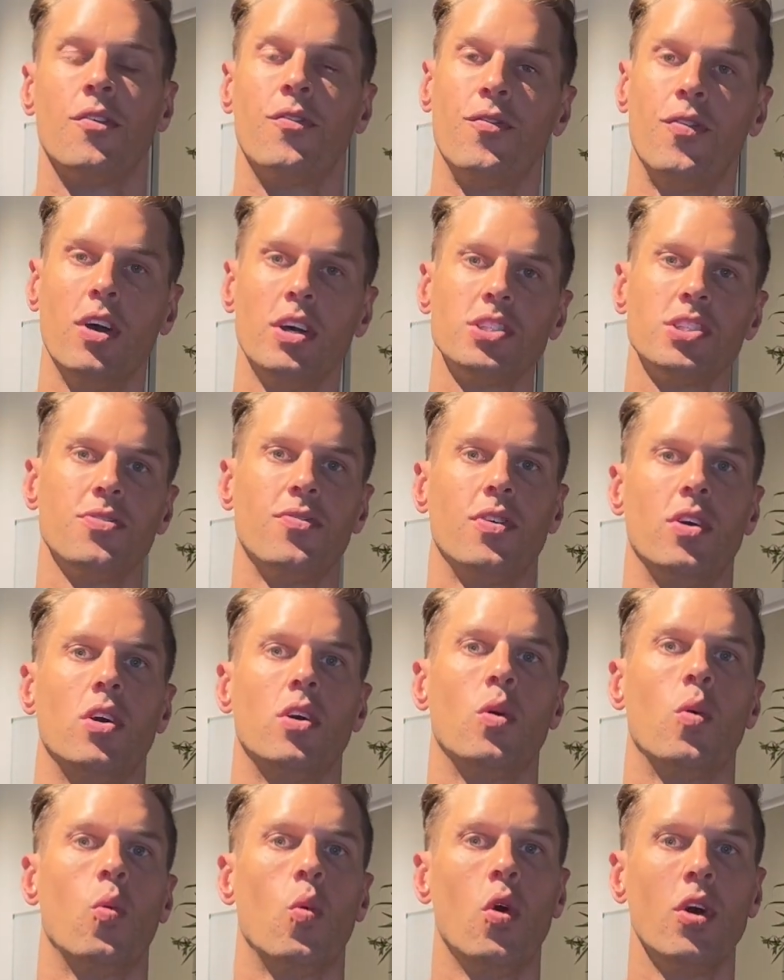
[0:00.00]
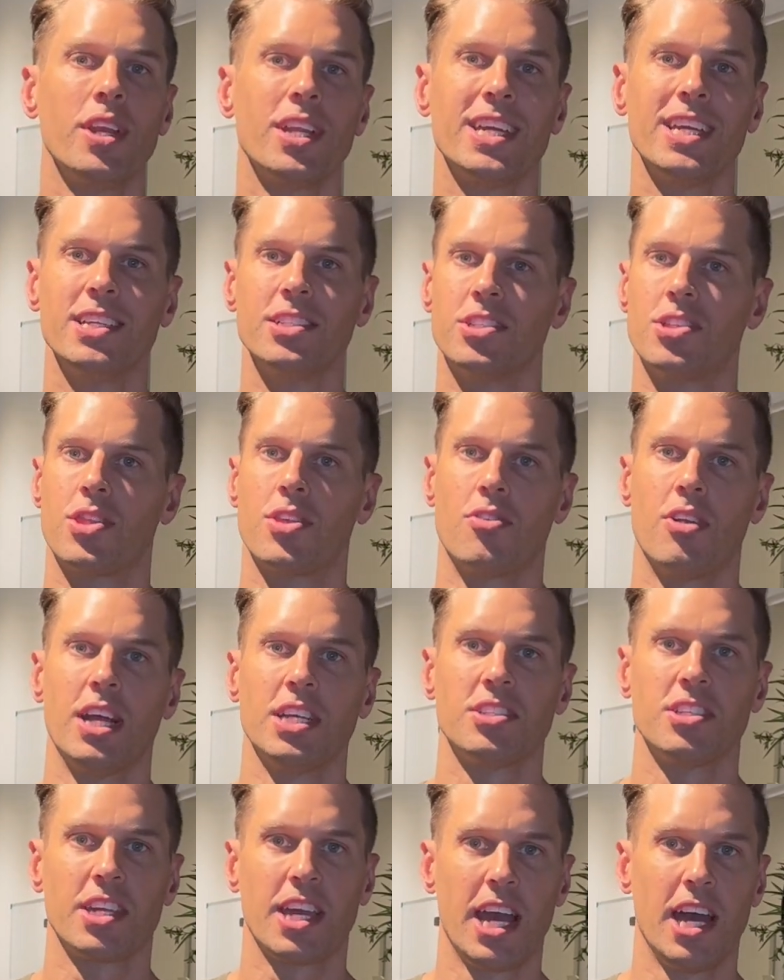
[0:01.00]
First of all, what is
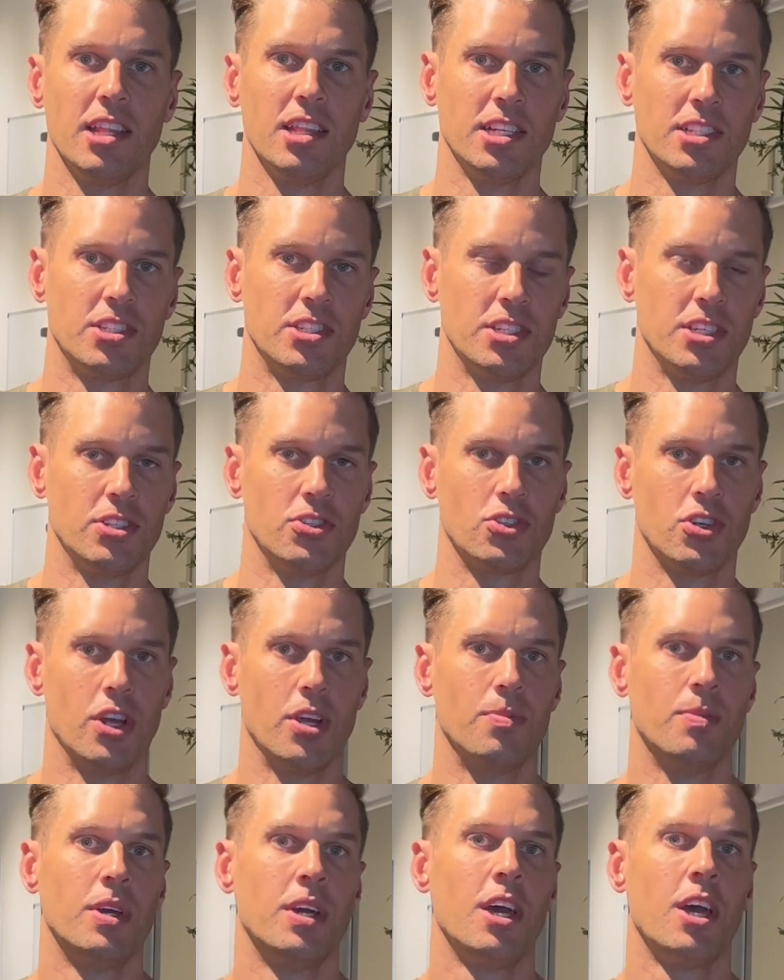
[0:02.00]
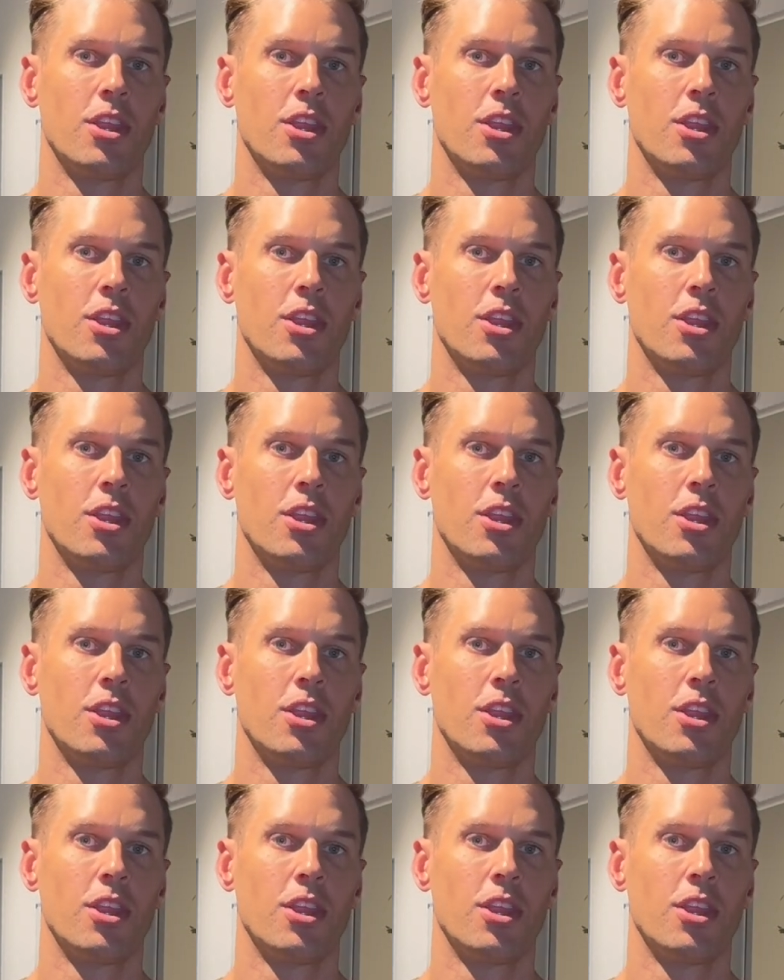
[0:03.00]
thoracic outlet syndrome?